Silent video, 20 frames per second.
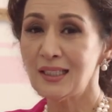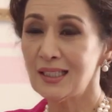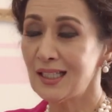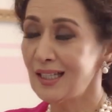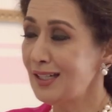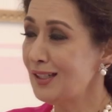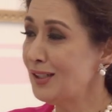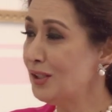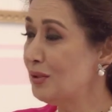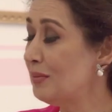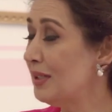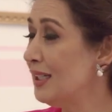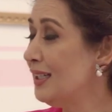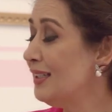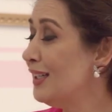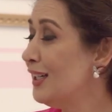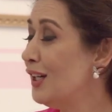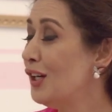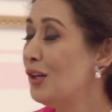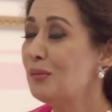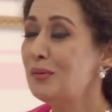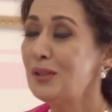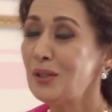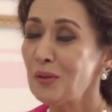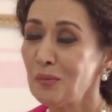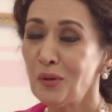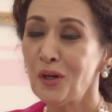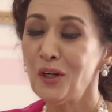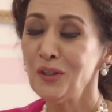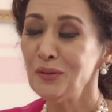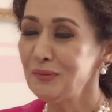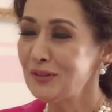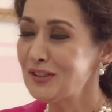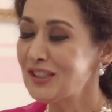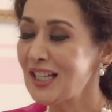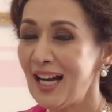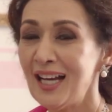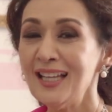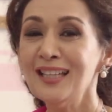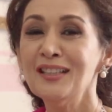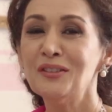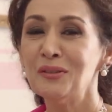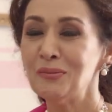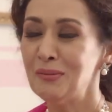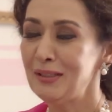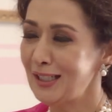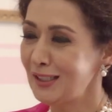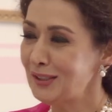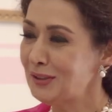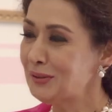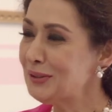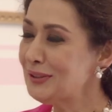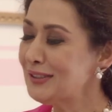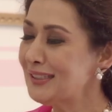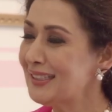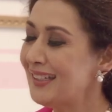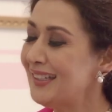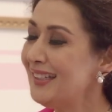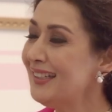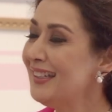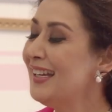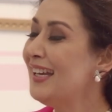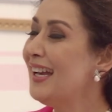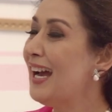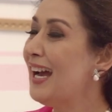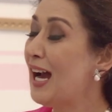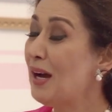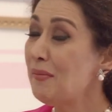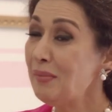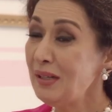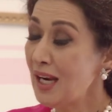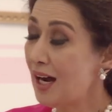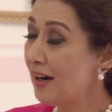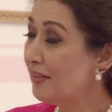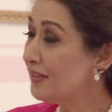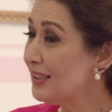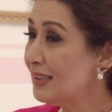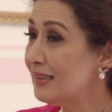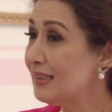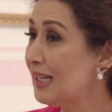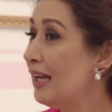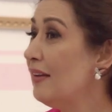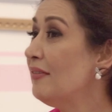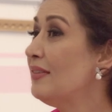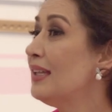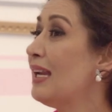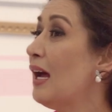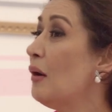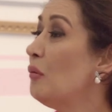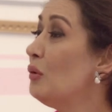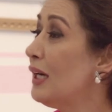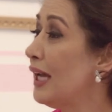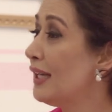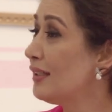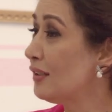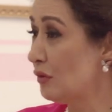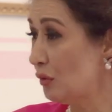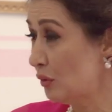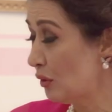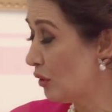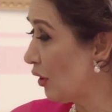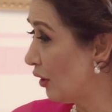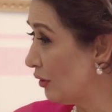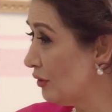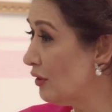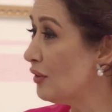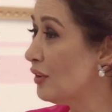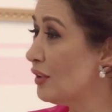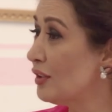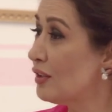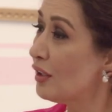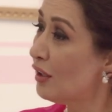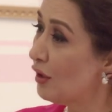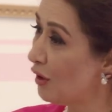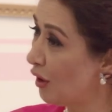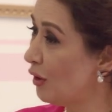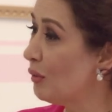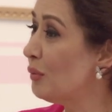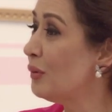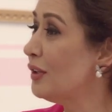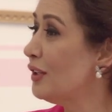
baat kar rahi hu main. Mera bahut jaan hai, wo mera dost hai. I've been after his life that I would like to do a concert along